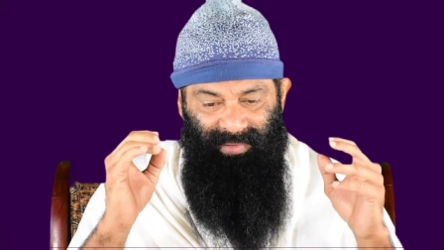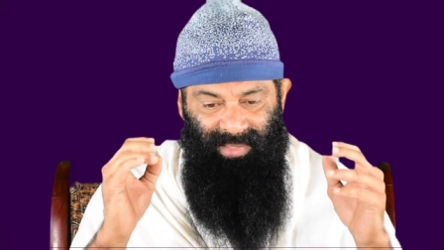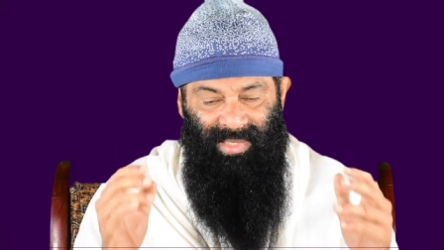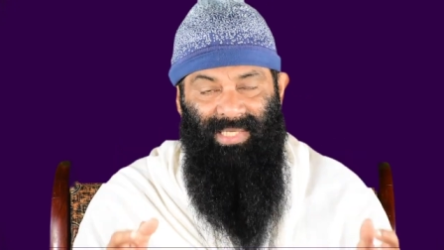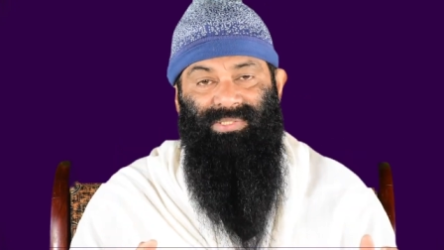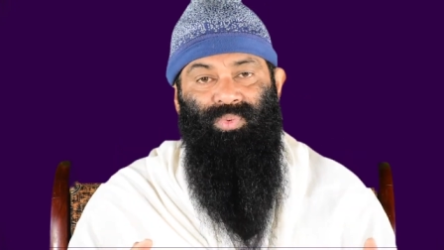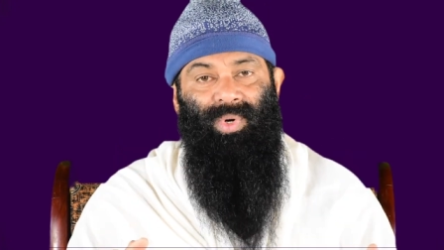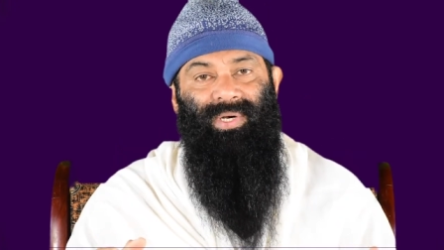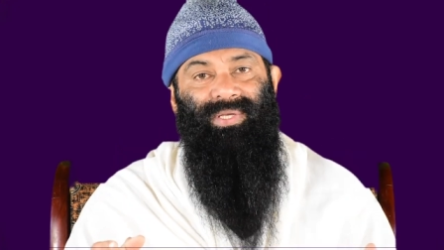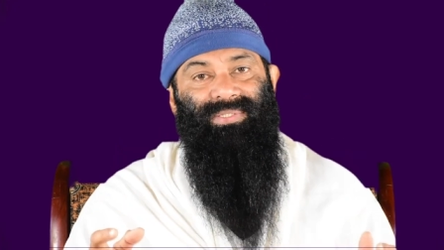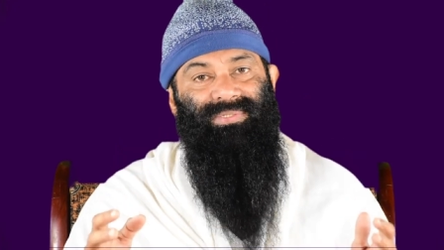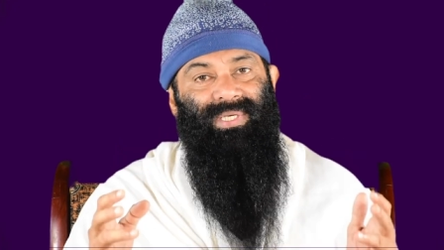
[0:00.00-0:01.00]
The next
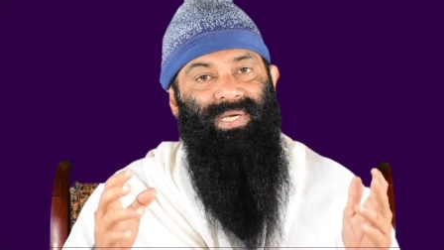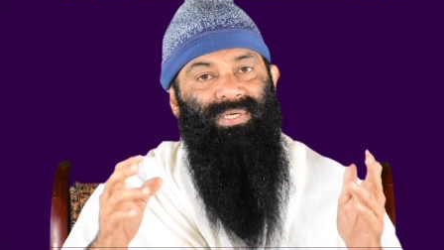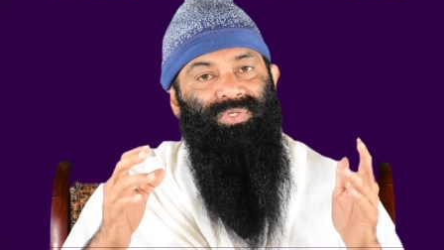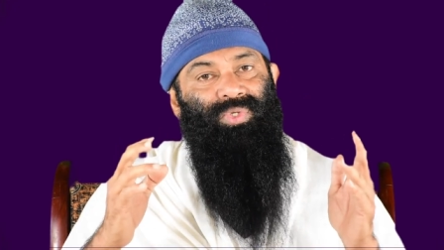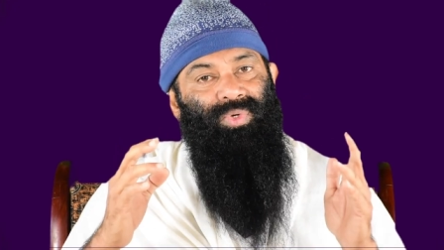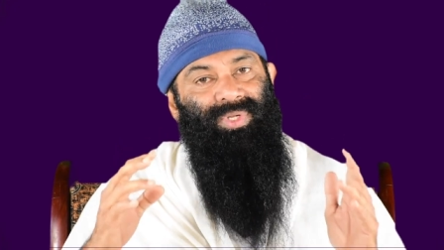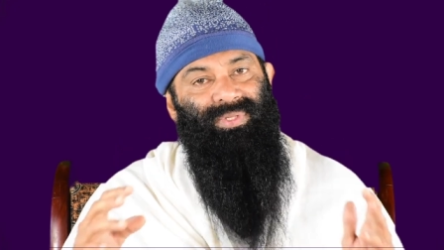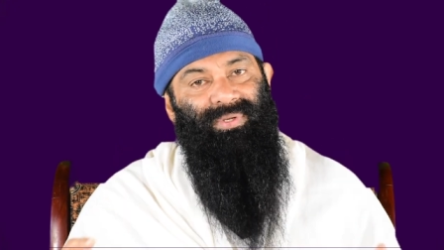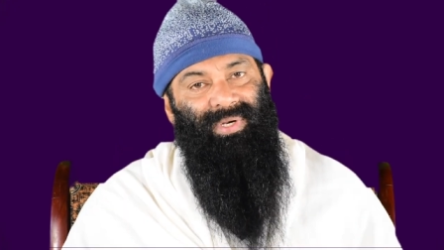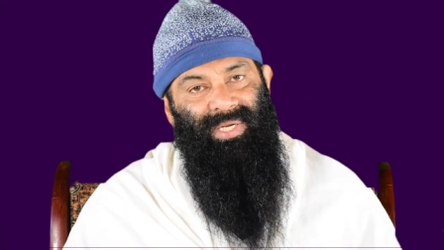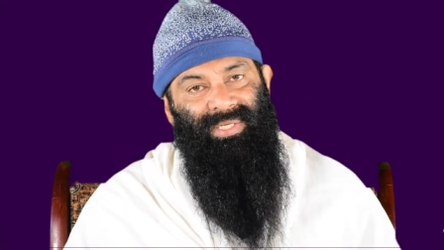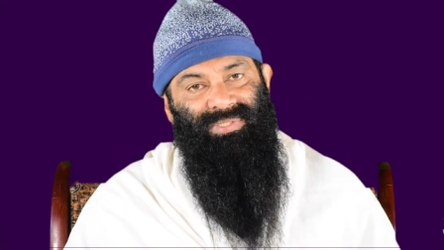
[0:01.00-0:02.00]
one is during
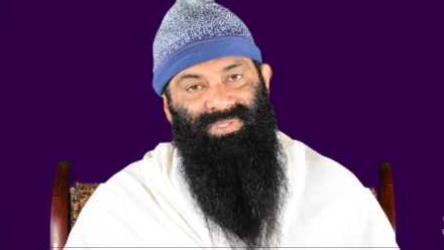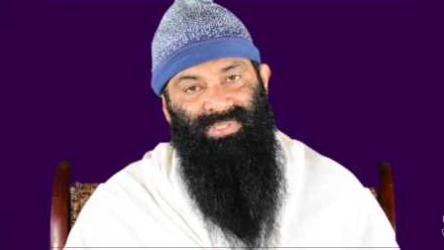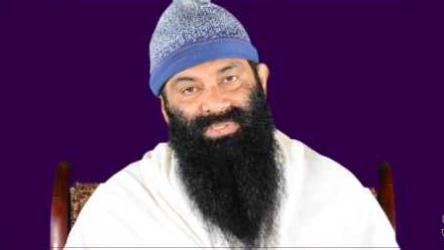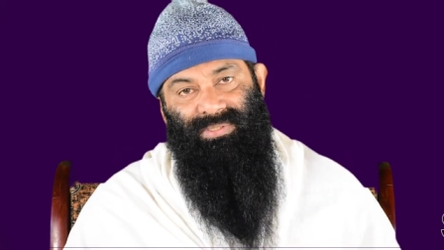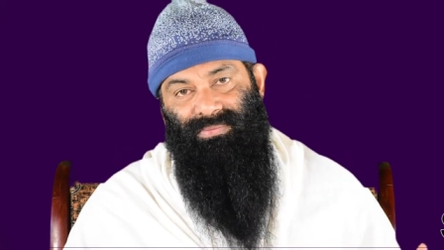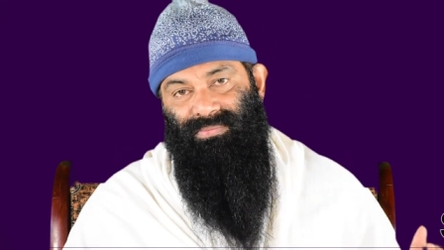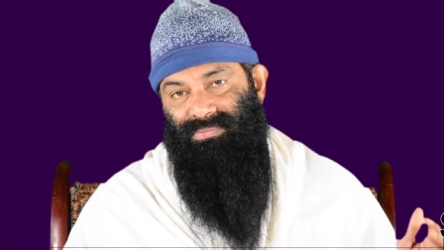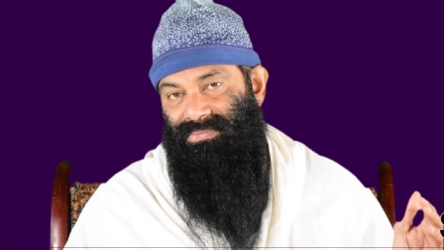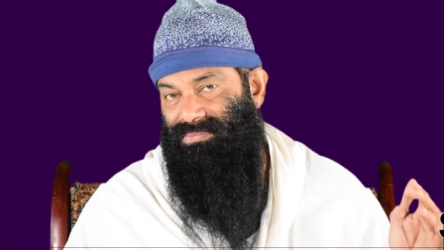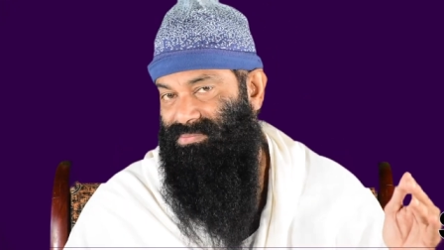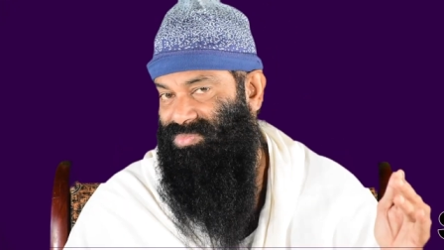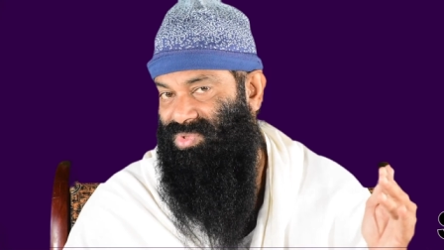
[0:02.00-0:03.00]
the rainy season,
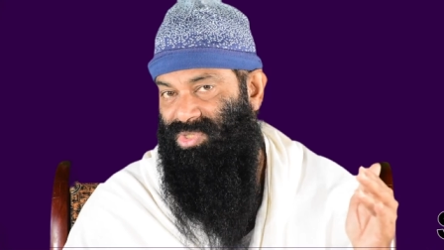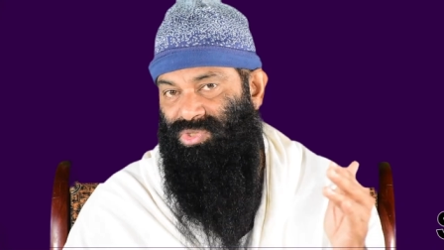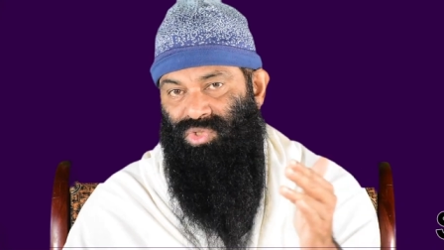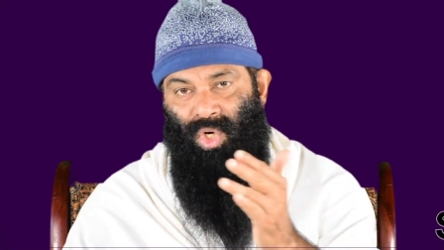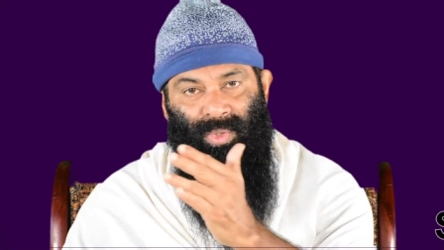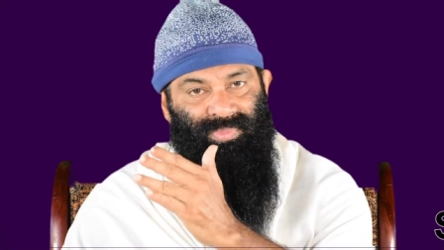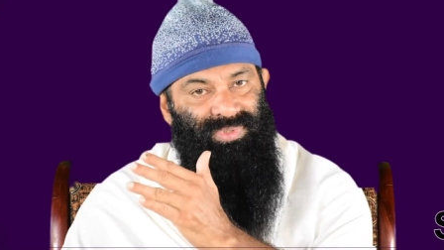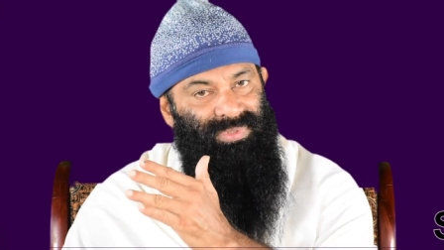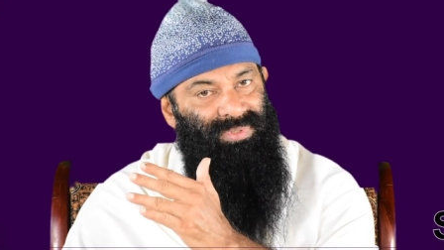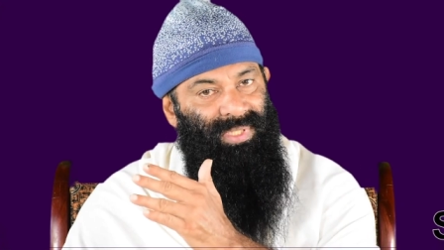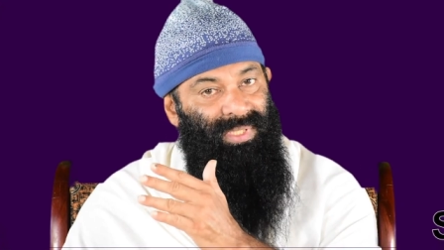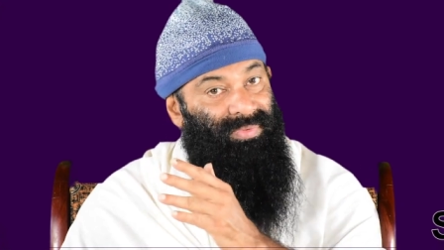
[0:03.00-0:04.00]
the
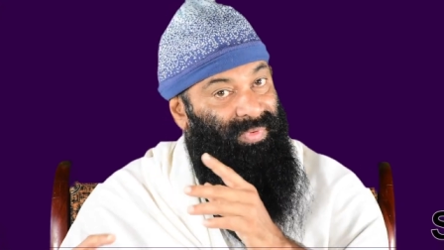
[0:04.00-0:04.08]
storms.